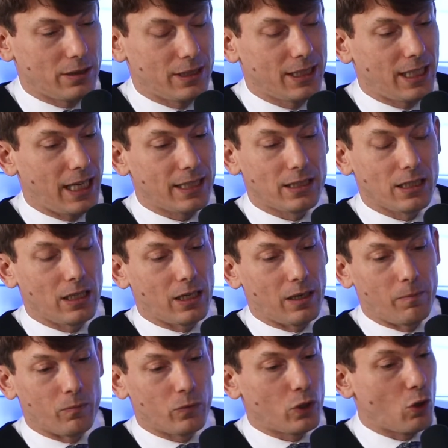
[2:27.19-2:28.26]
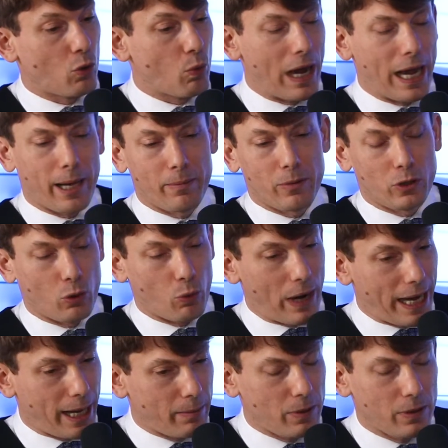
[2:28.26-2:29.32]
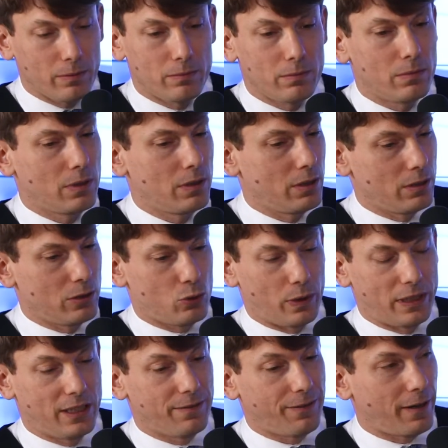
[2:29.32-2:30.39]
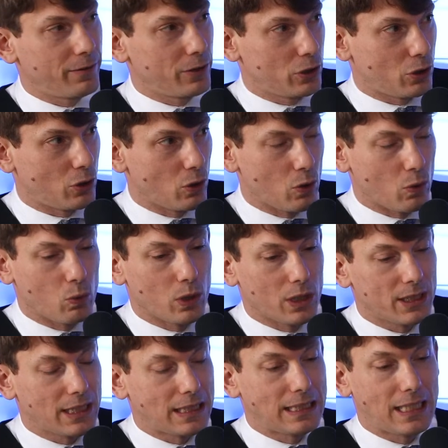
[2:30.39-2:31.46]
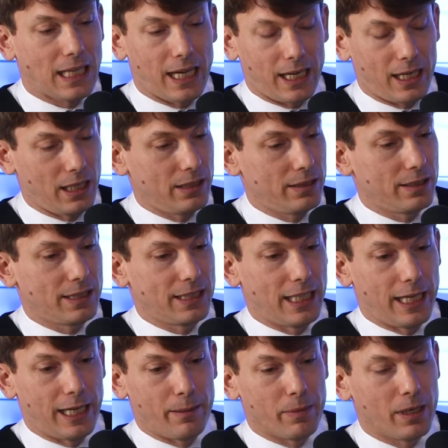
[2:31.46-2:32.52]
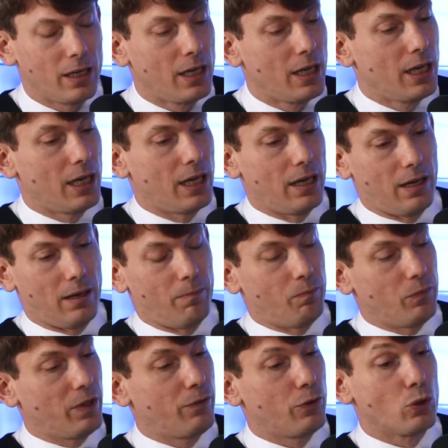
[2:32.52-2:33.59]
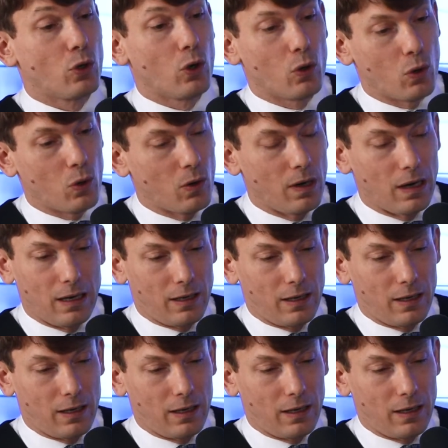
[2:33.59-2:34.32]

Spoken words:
You see, that the web 25 years ago was exactly the same. If you go